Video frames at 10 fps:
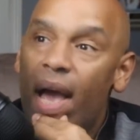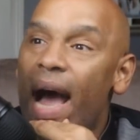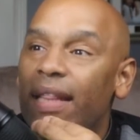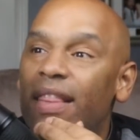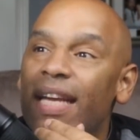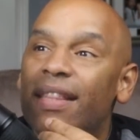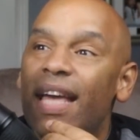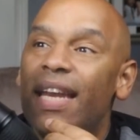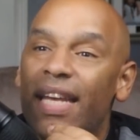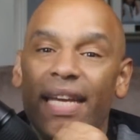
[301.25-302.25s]
I think
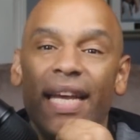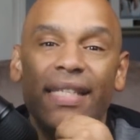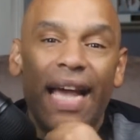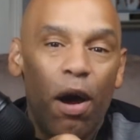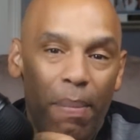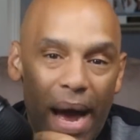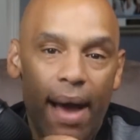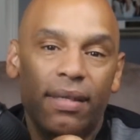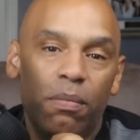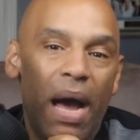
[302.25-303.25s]
that he gets
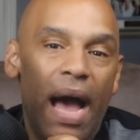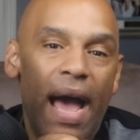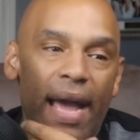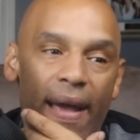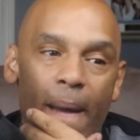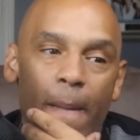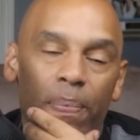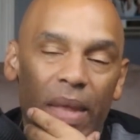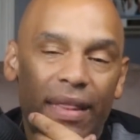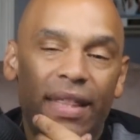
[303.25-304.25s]
outboxed by.
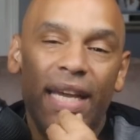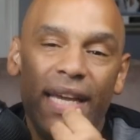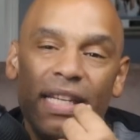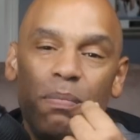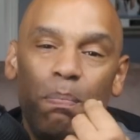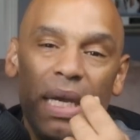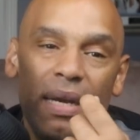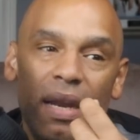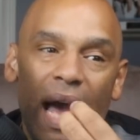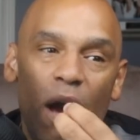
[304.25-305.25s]
I he gets
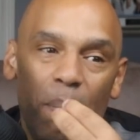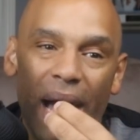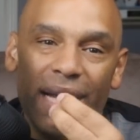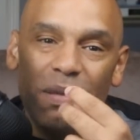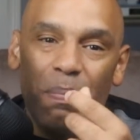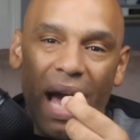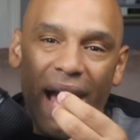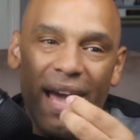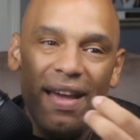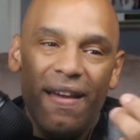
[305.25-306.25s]
beat outboxed
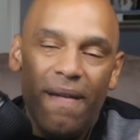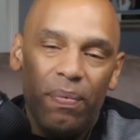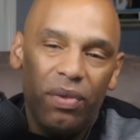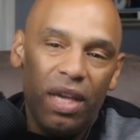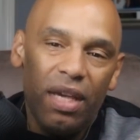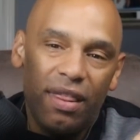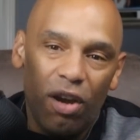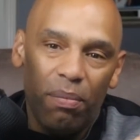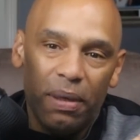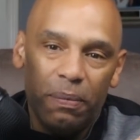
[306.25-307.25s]
by Keith
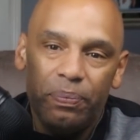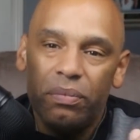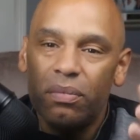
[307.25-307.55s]
Thurman.